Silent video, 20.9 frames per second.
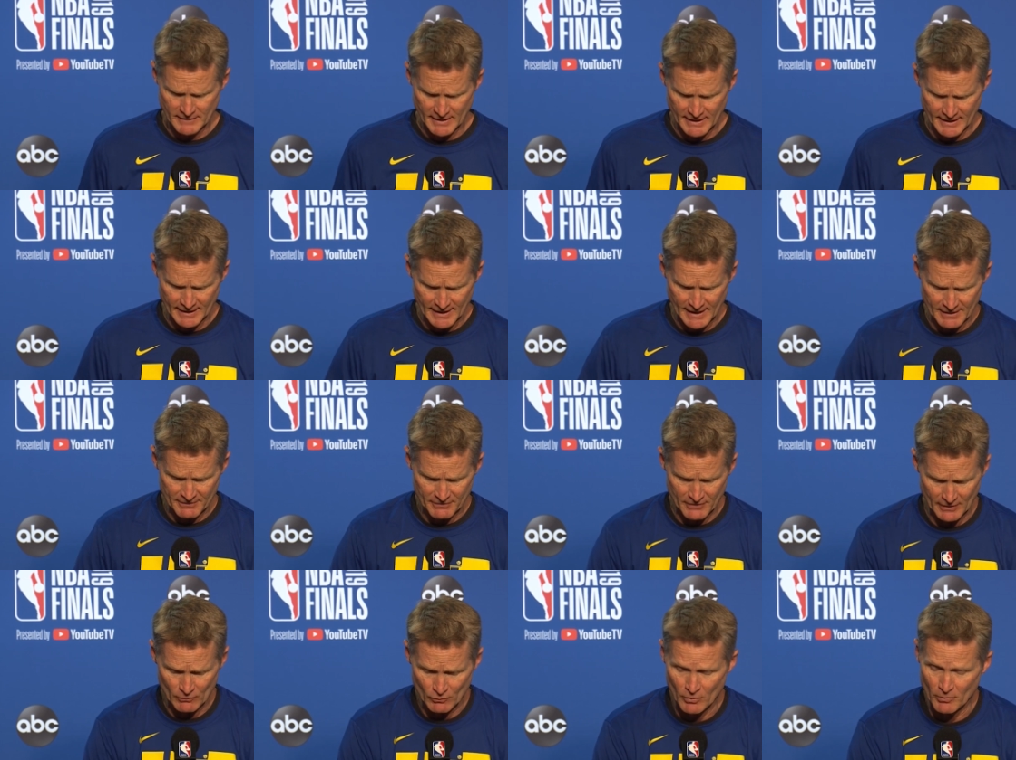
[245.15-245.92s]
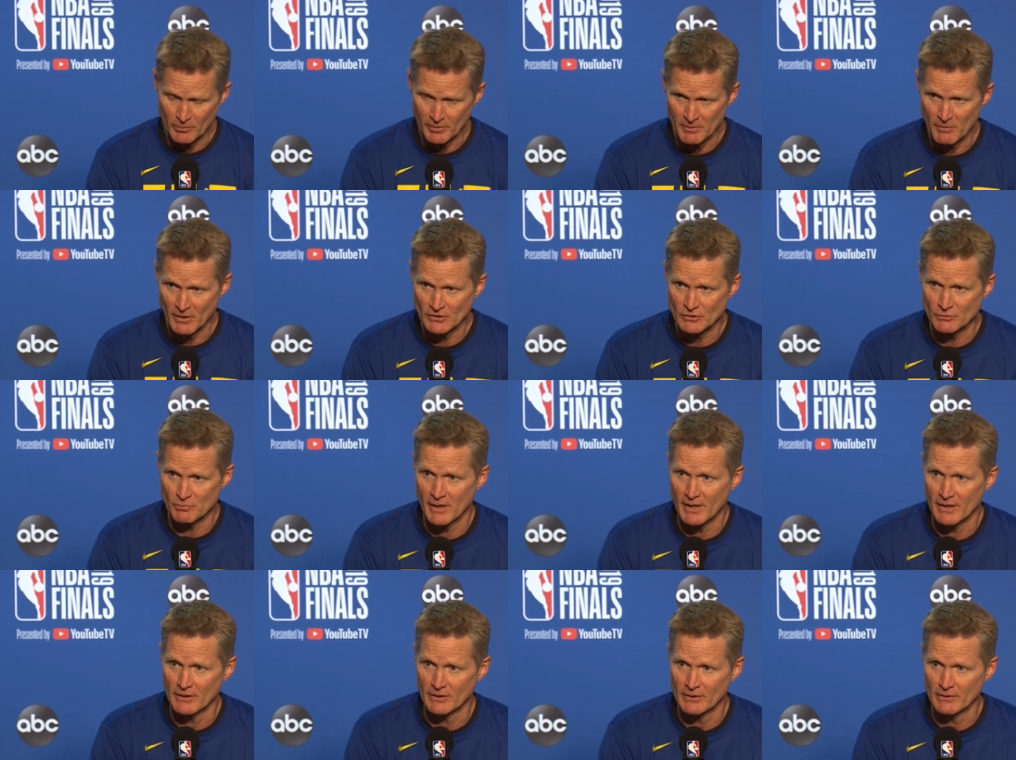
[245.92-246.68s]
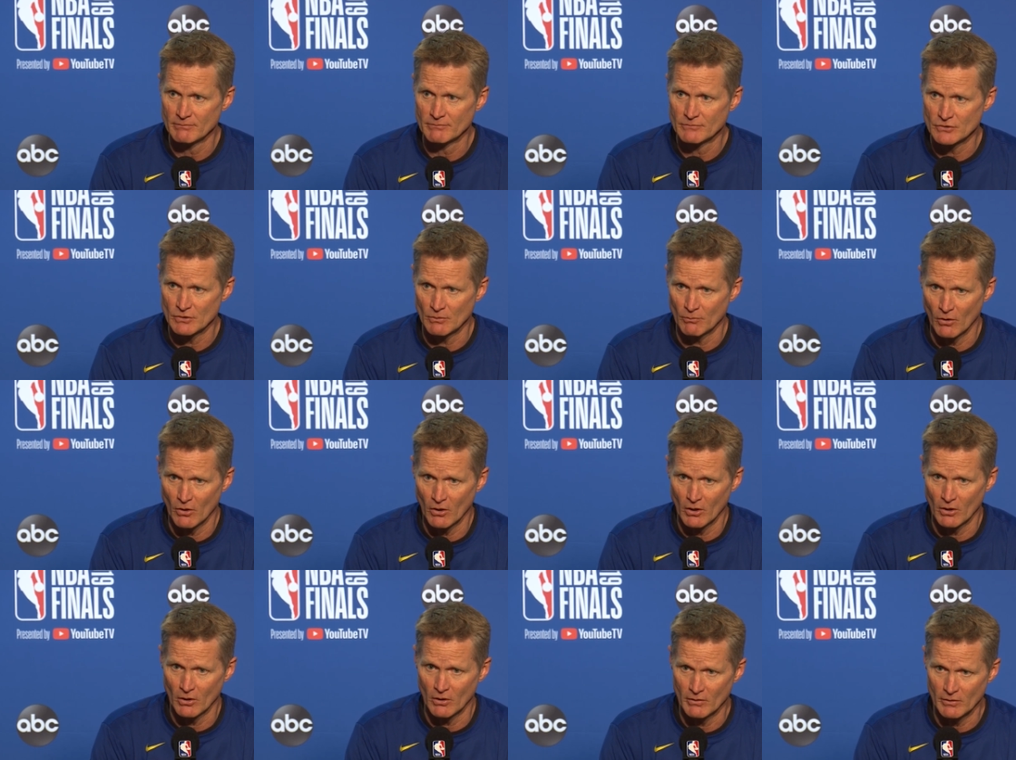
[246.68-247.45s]
And I think we'll be much better
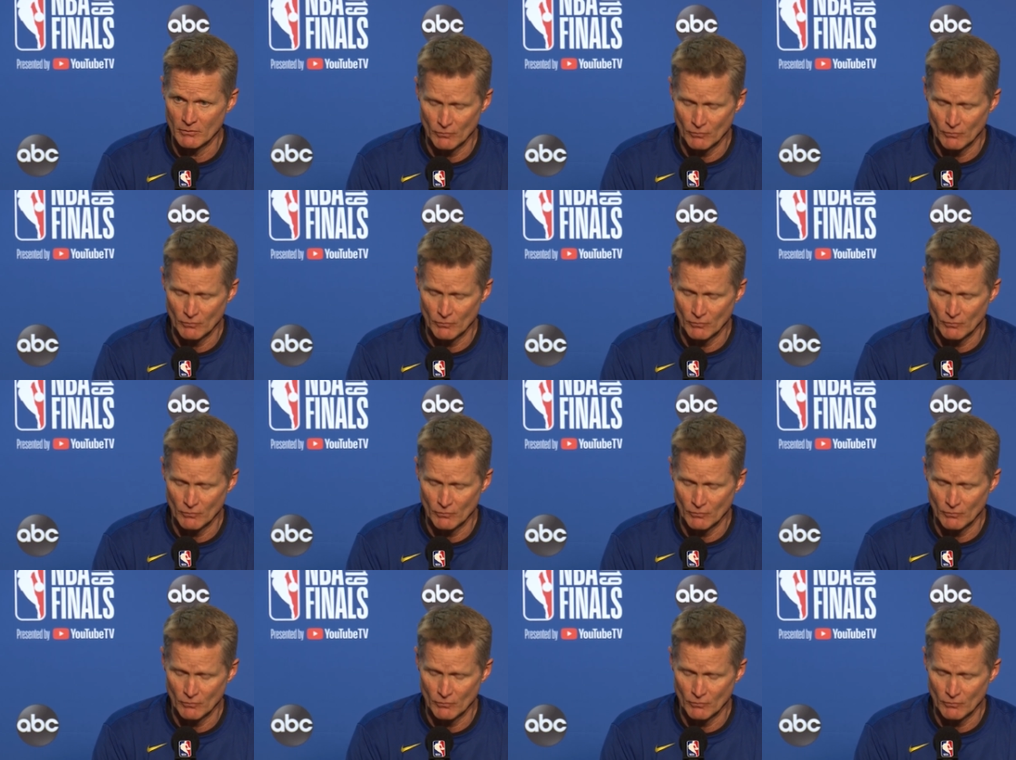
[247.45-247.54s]
tomorrow,